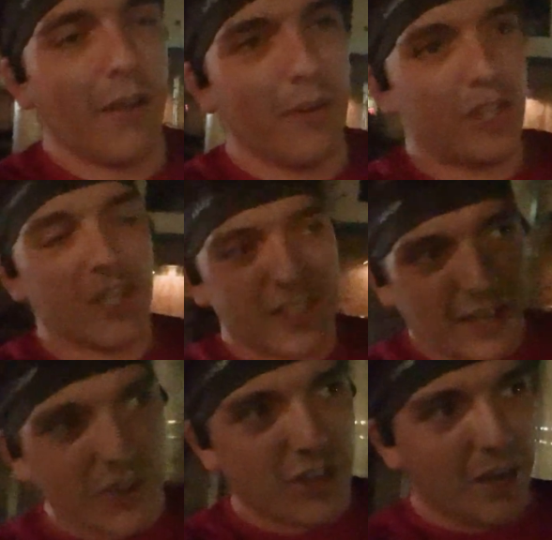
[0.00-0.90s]
I wish
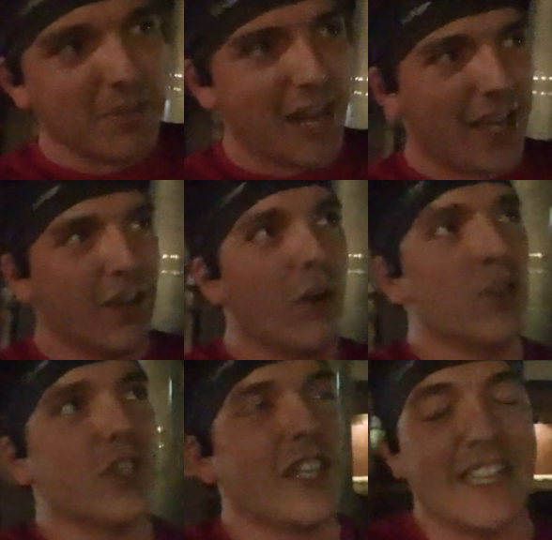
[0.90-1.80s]
Sarah James and I could go
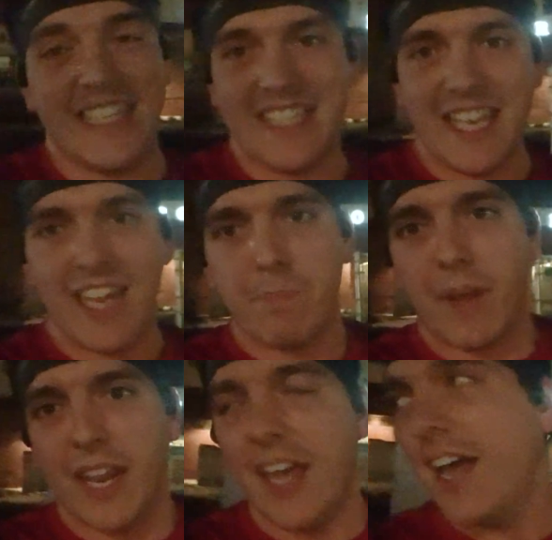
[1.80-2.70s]
just at least see it,
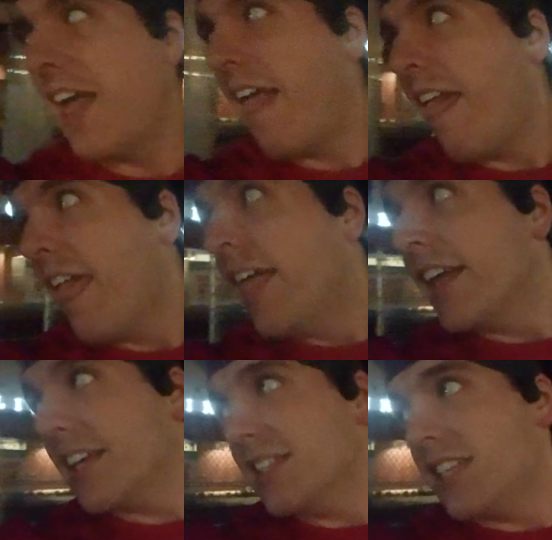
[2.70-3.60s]
but
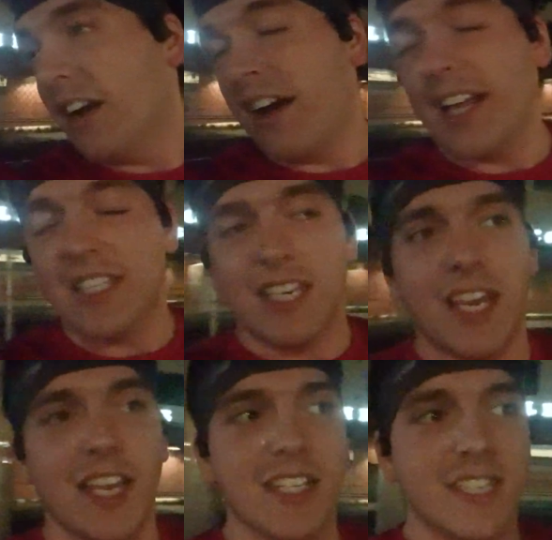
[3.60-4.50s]
considering it's
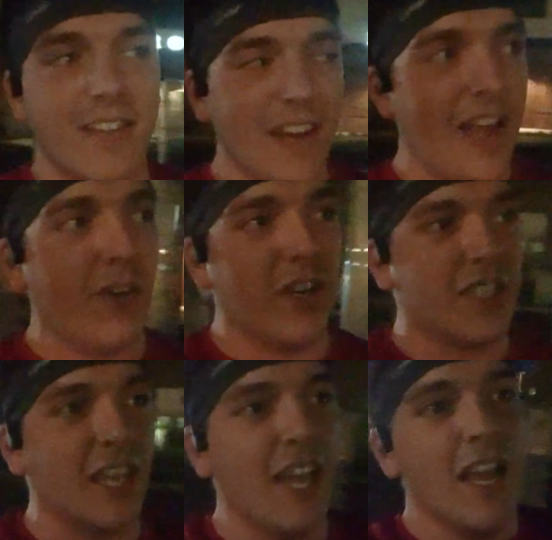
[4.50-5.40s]
in 7 hours,
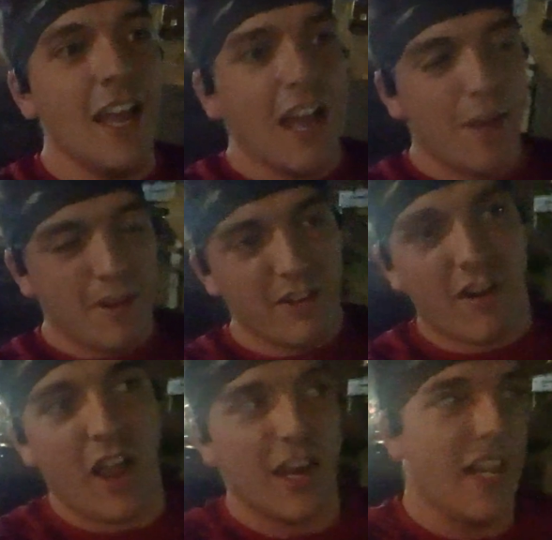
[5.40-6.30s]
I'm on a
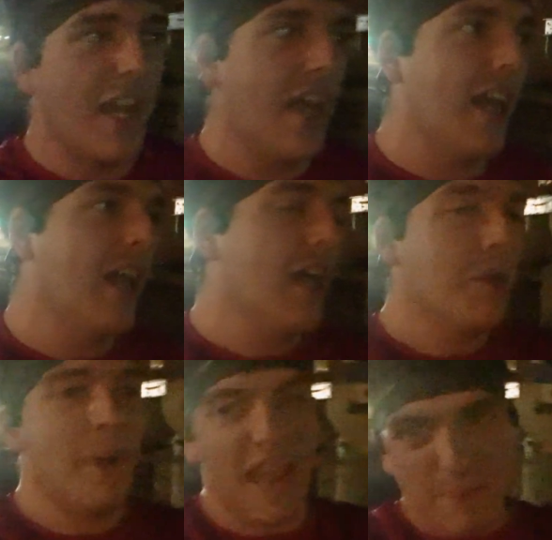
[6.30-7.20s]
run,
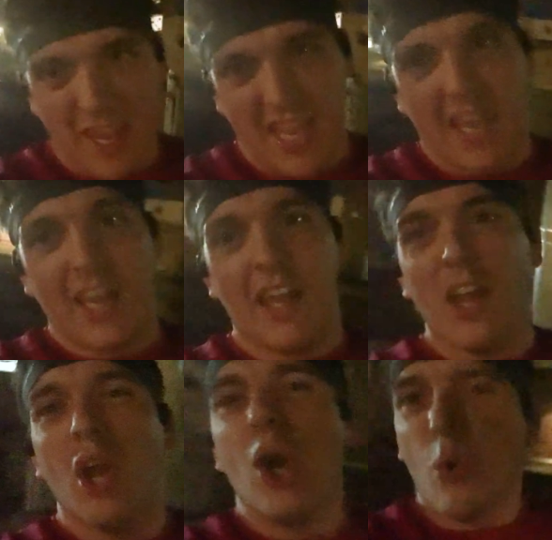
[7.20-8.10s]
baby,
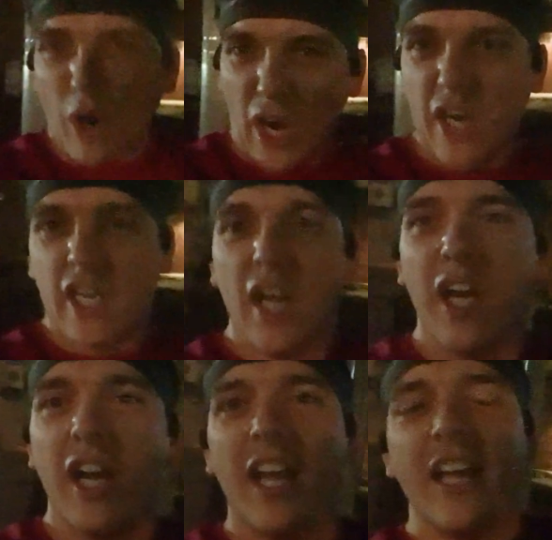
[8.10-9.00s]
work,
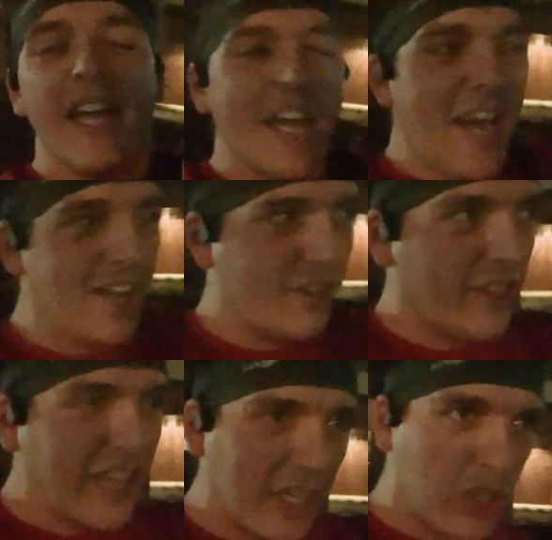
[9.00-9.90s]
I don't
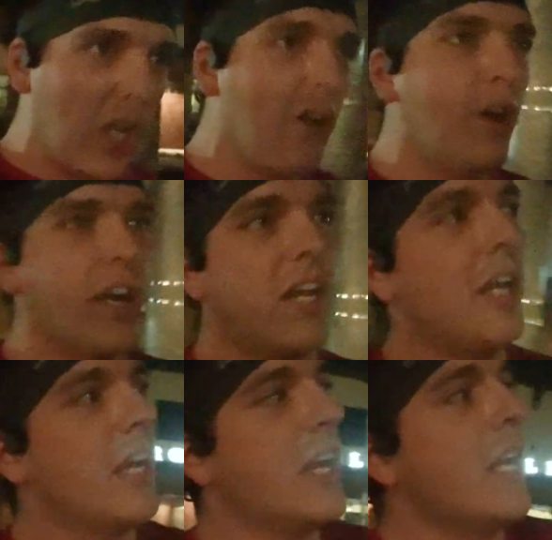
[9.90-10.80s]
think so,
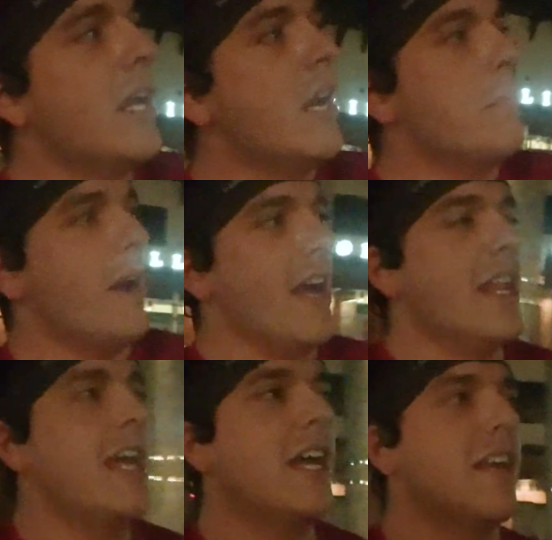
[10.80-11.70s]
but
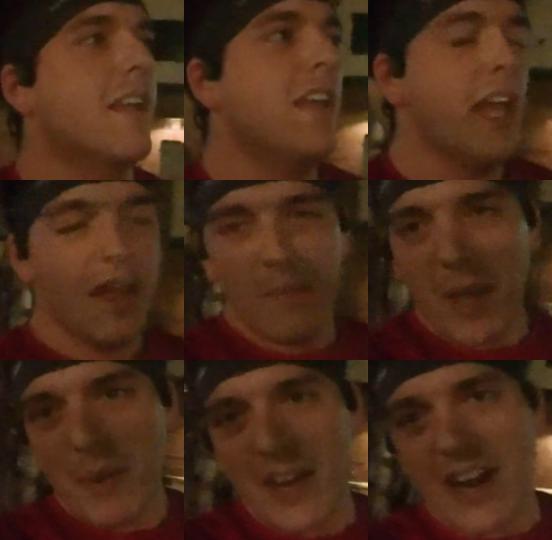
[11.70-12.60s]

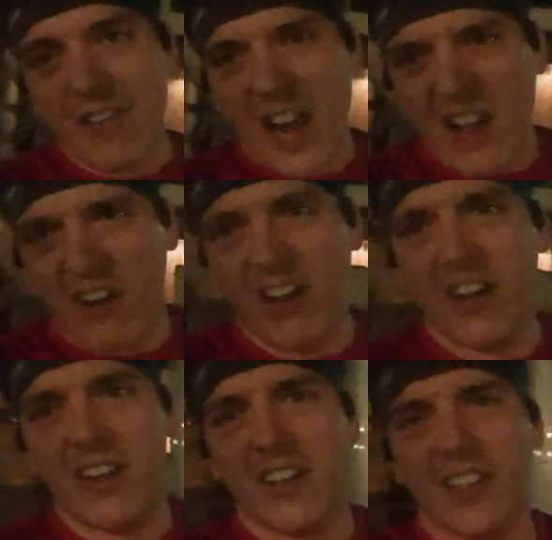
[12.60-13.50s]
maybe you never know.
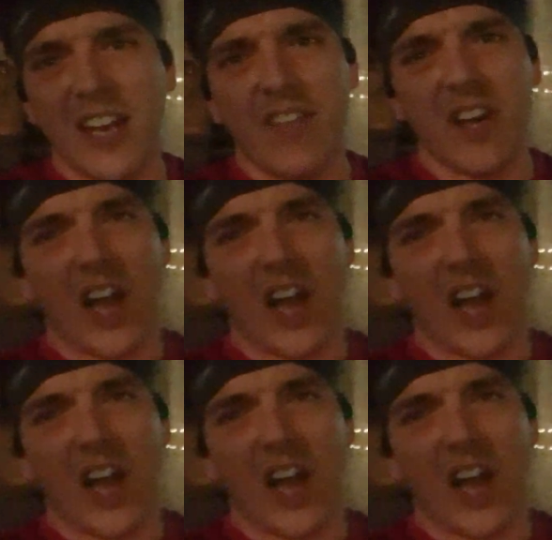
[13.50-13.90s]
You never